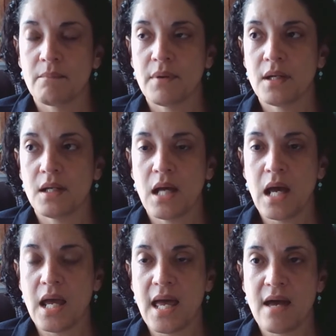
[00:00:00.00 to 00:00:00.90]
but
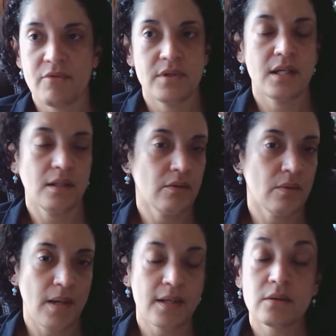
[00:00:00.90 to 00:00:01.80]
I have a daily
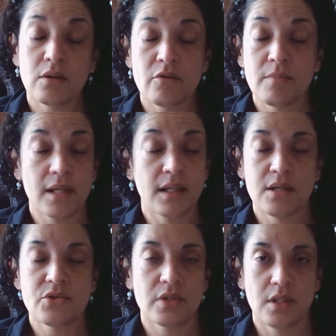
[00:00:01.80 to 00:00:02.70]
reminder of a medication